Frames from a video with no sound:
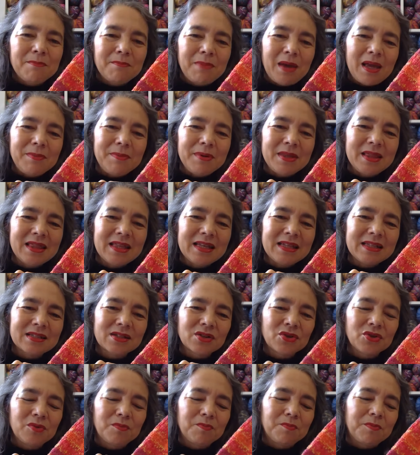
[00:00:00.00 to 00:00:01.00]
Maybe this
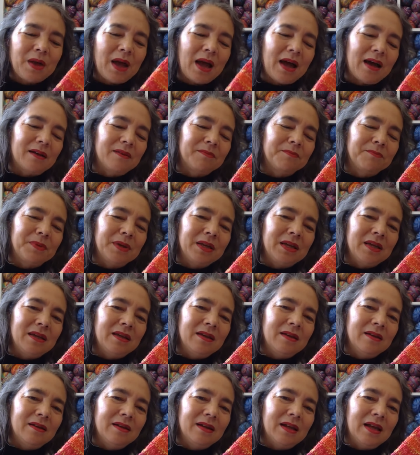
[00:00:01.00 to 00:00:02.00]
could
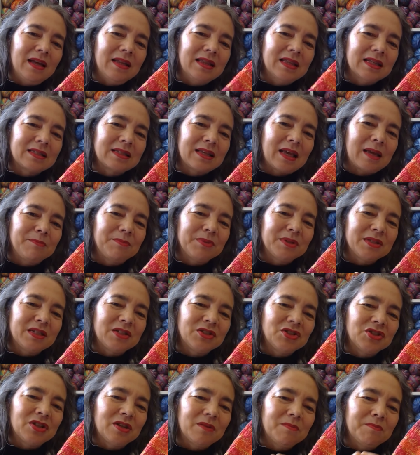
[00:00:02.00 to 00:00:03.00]
be in the same
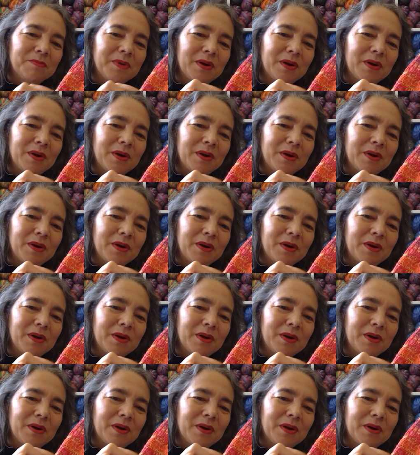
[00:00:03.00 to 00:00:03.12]
position,